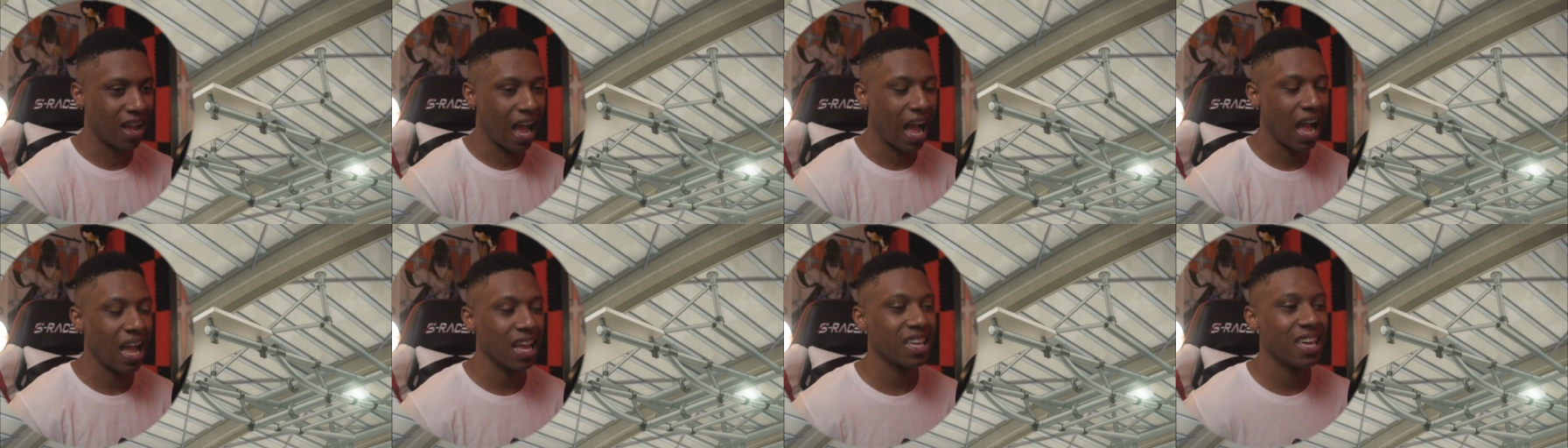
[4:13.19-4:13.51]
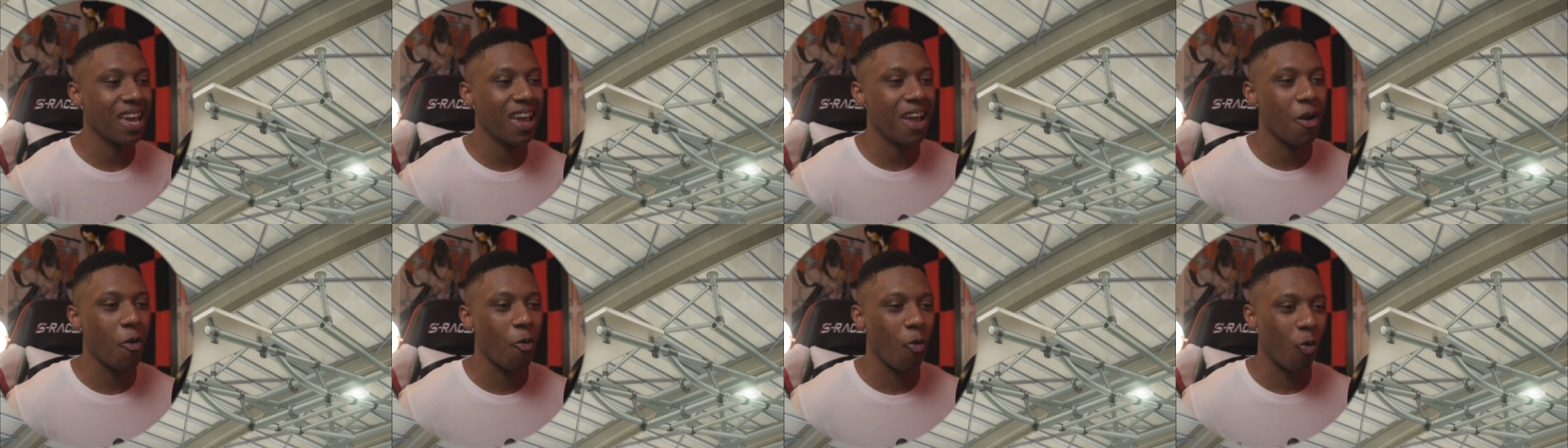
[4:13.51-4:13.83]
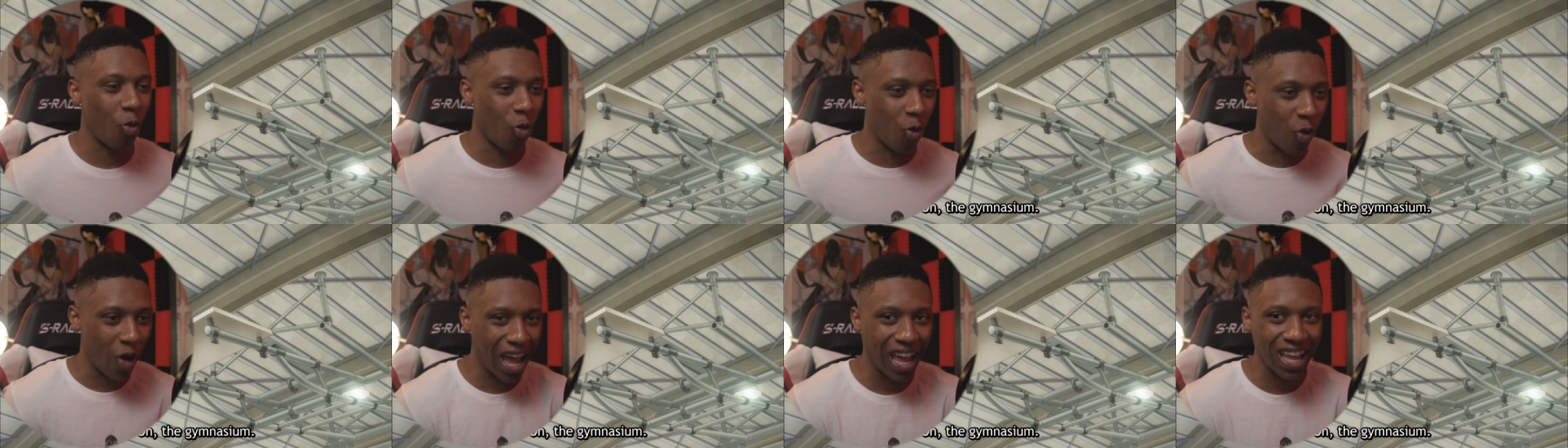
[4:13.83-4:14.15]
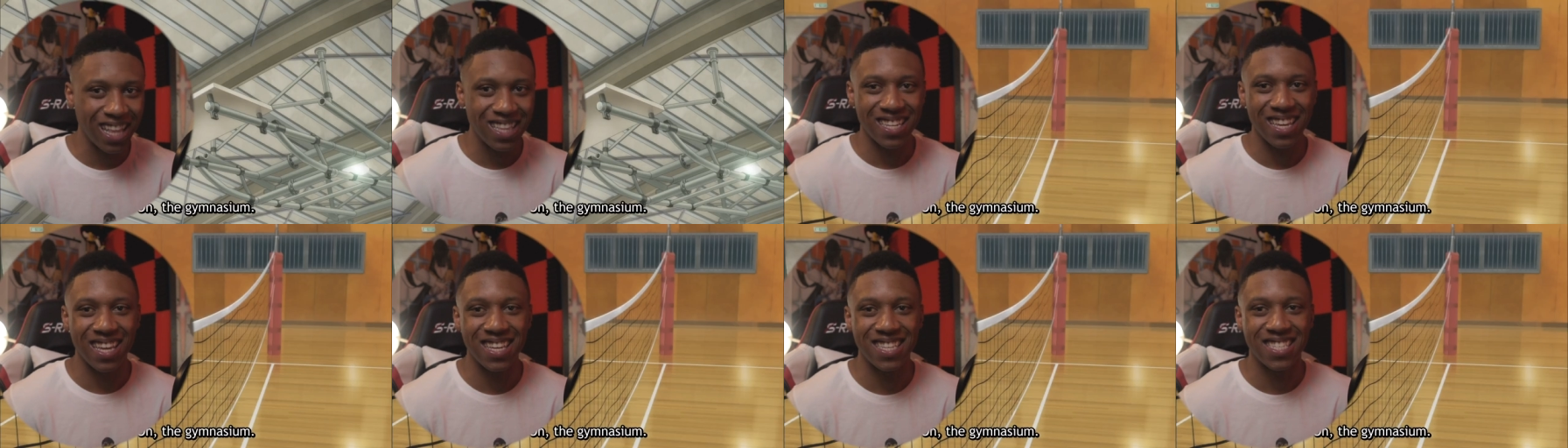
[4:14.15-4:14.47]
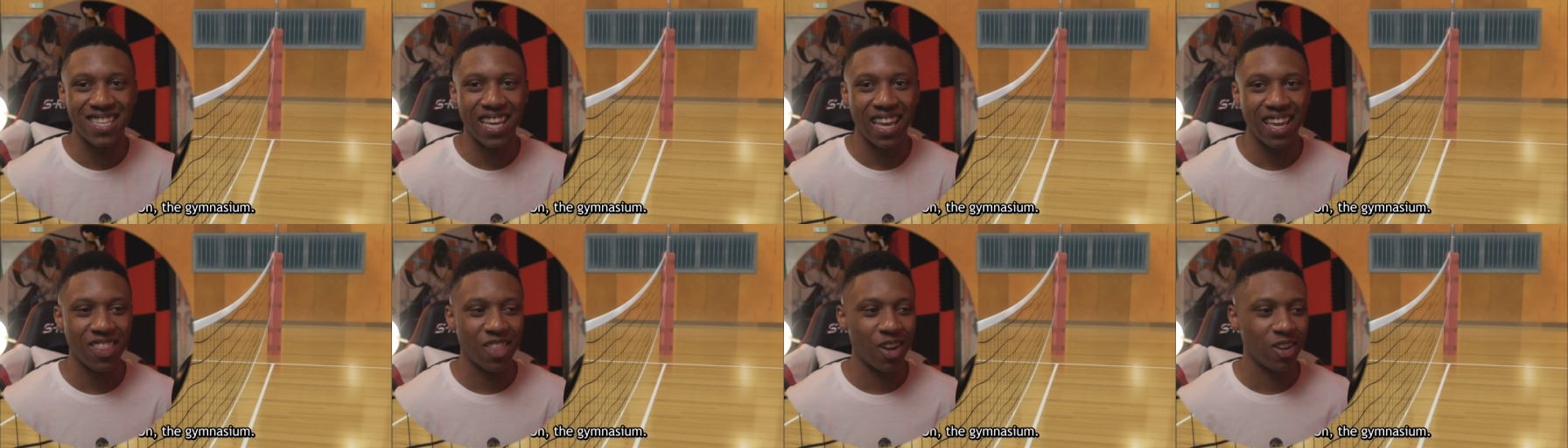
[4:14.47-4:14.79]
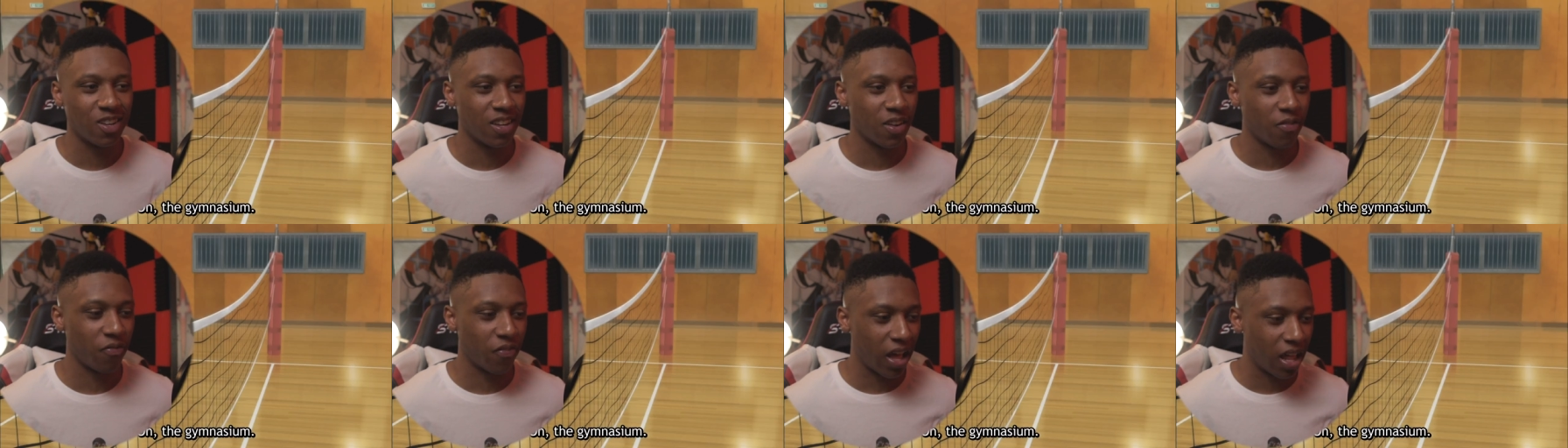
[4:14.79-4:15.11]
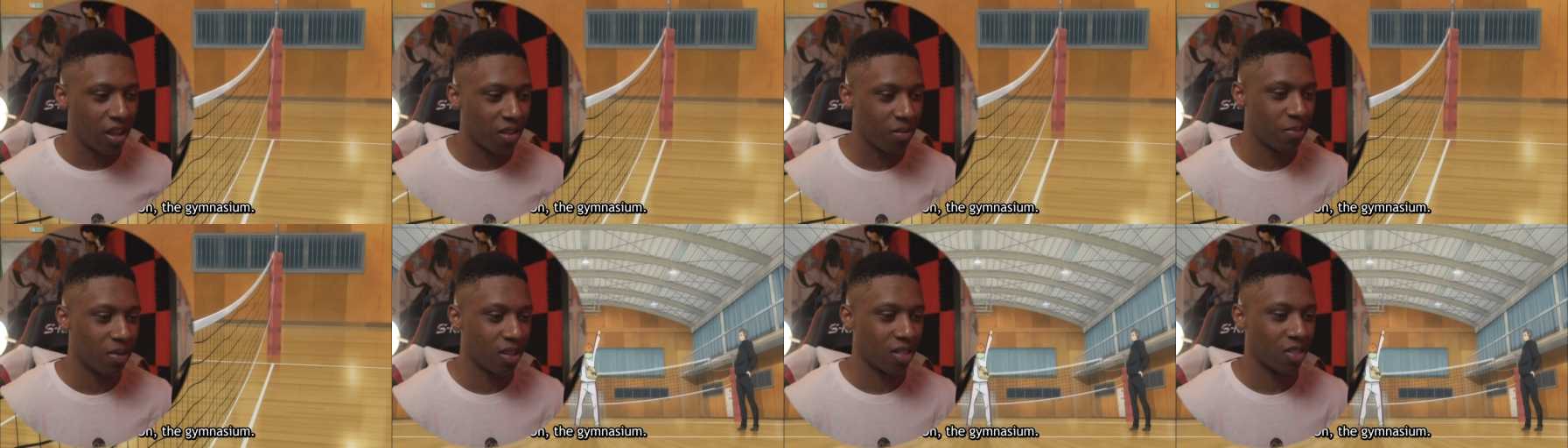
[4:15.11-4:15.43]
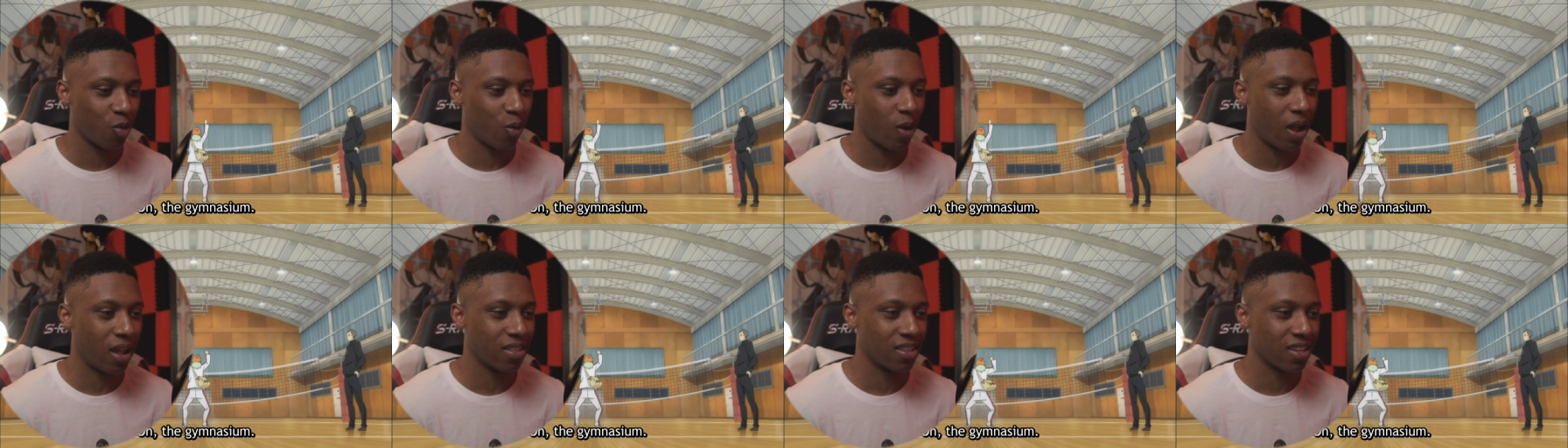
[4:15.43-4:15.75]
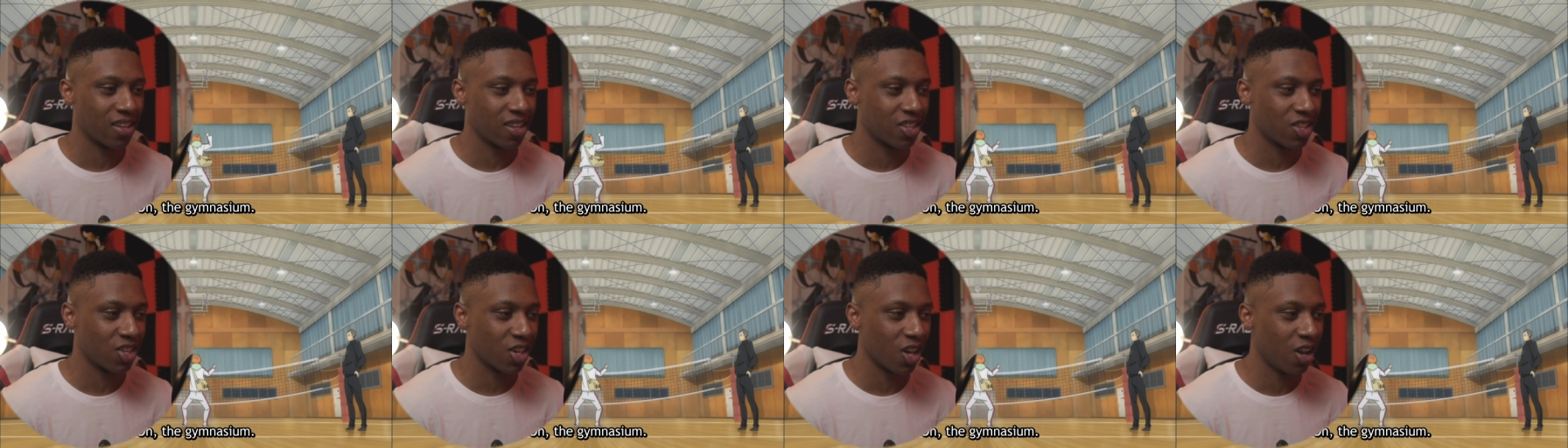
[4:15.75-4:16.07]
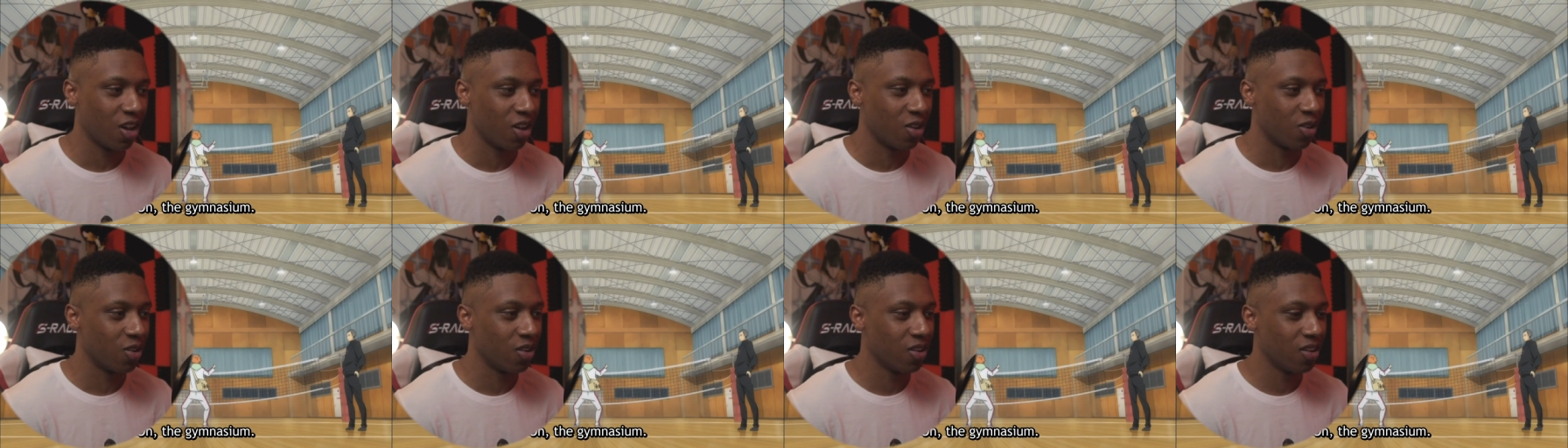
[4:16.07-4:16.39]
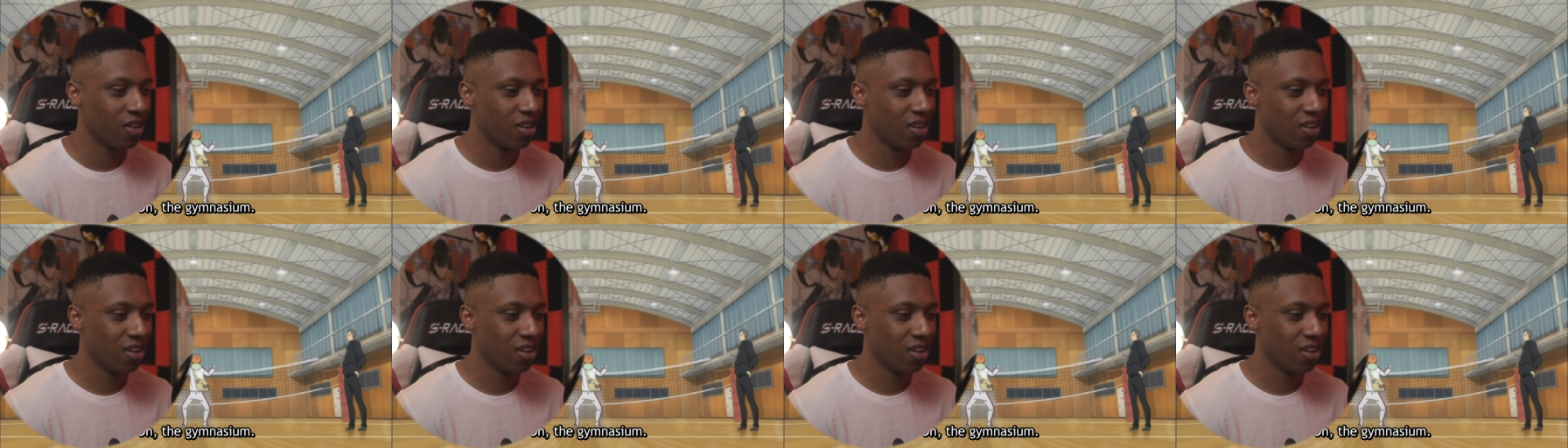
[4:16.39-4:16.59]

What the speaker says: I can't wait to see their development throughout this show.